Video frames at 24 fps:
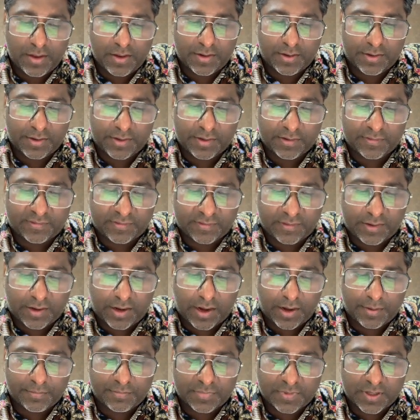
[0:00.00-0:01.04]

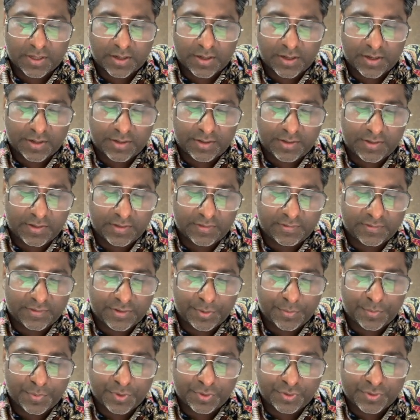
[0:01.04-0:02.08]
describe the
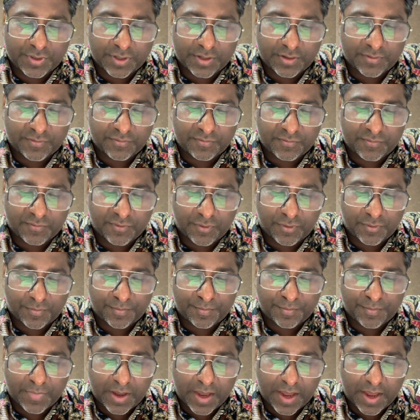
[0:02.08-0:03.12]
distribution
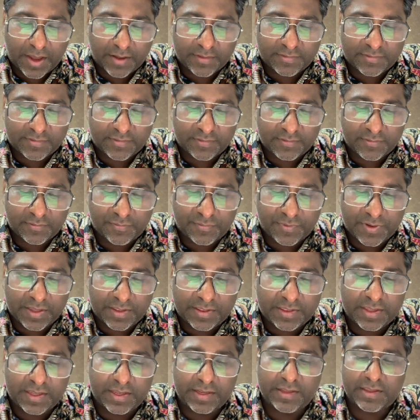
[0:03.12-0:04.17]
of mass
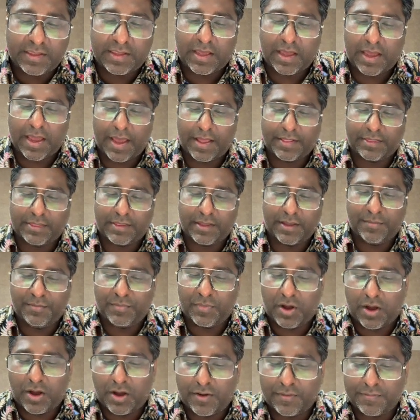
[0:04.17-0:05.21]
within the atom
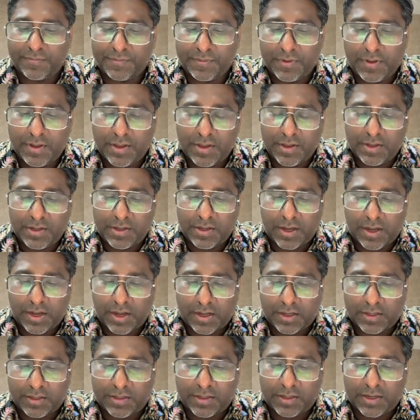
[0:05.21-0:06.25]
of
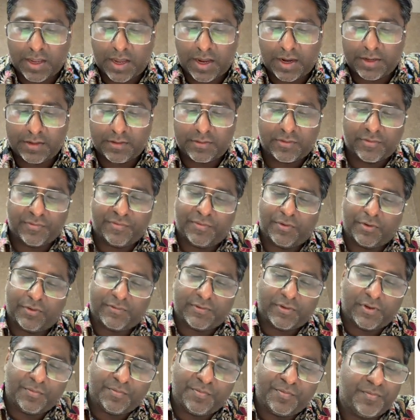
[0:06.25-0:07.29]
9 to 4.
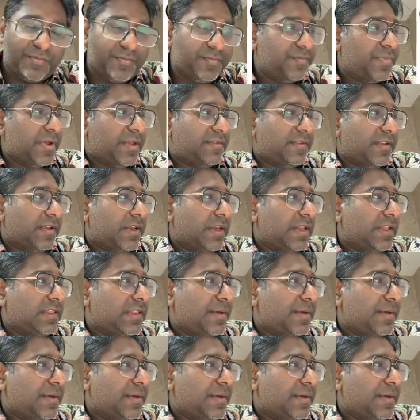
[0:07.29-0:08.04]
So basically the